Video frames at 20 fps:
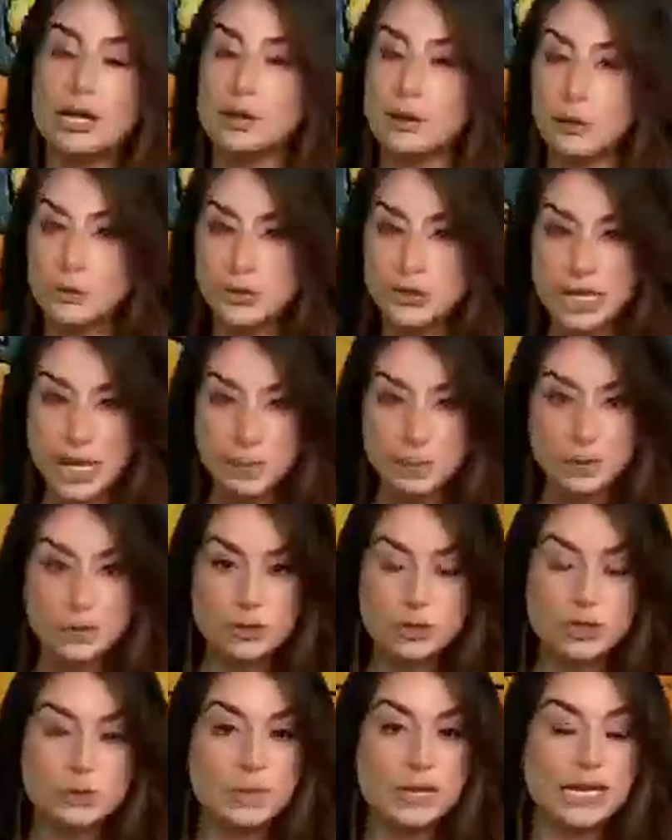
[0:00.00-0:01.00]
those temperatures
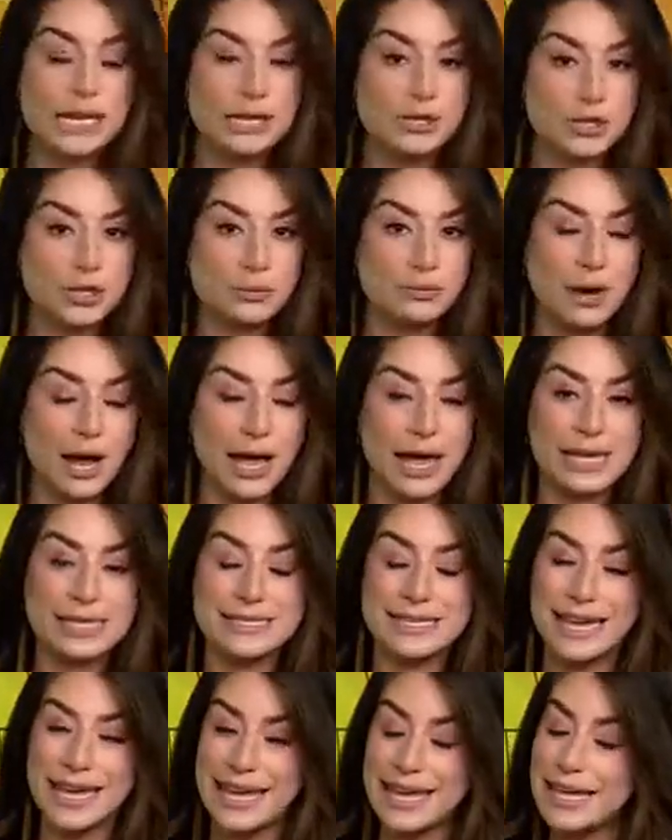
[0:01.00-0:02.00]
begin to rise
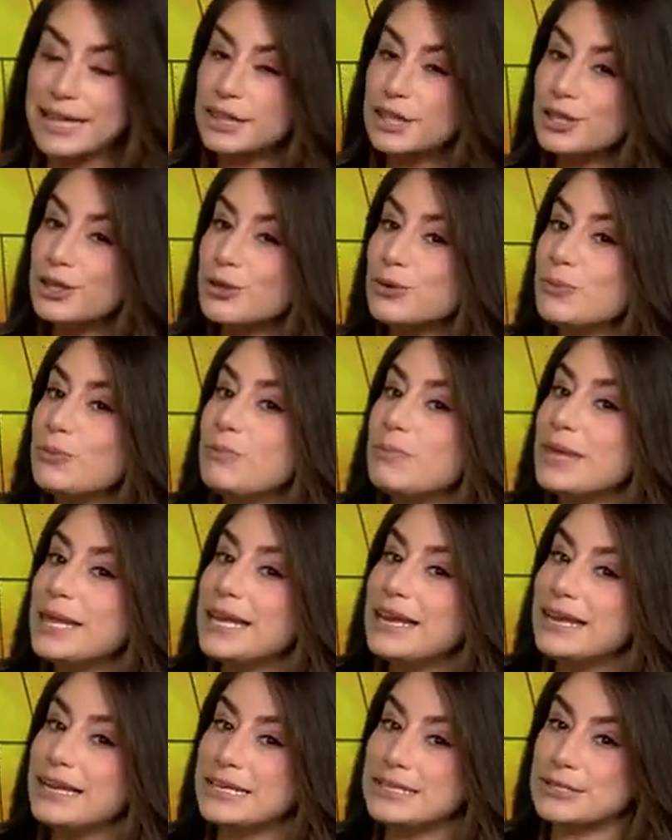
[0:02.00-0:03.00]
and the
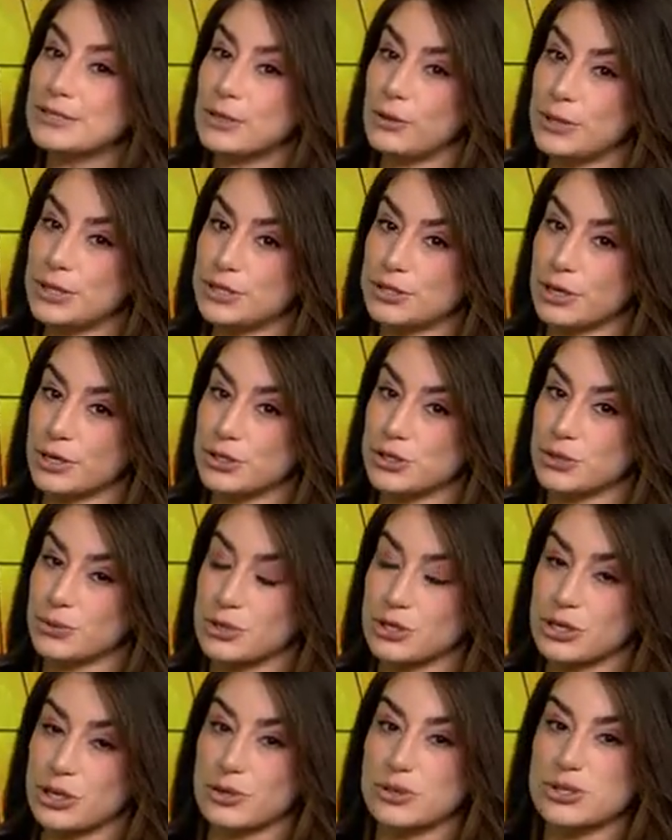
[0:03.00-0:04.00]
humidity slowly starts to
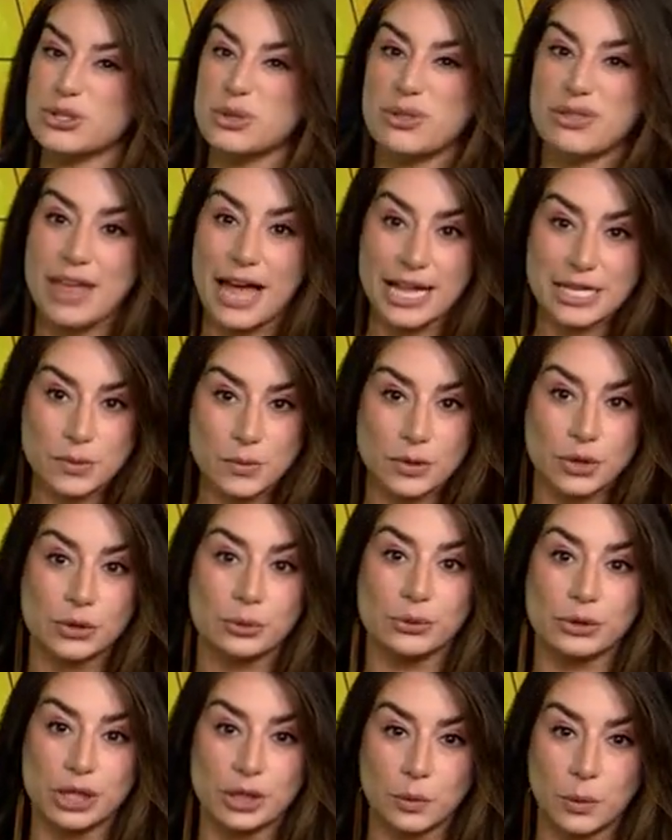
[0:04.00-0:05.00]
return. So that's when you're
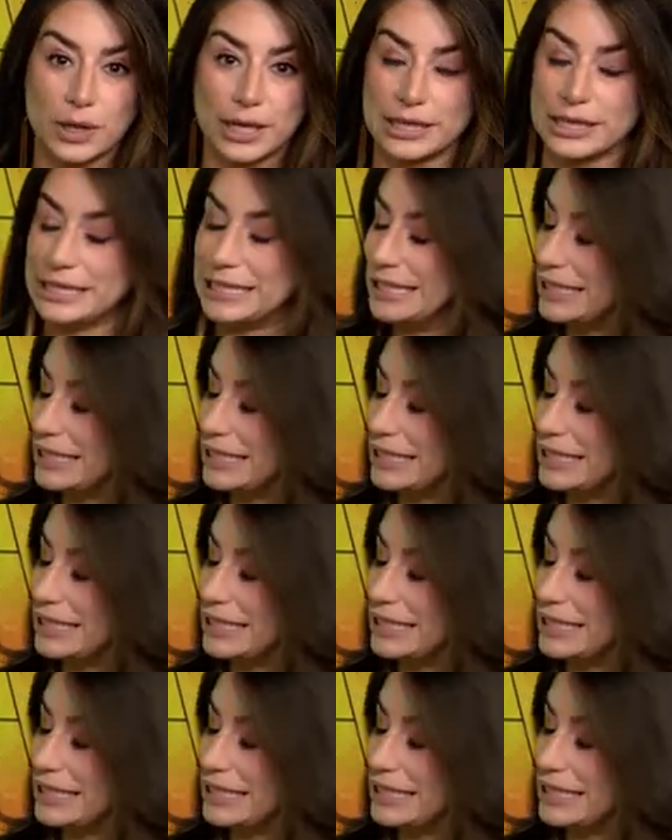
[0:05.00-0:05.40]
really want to gonna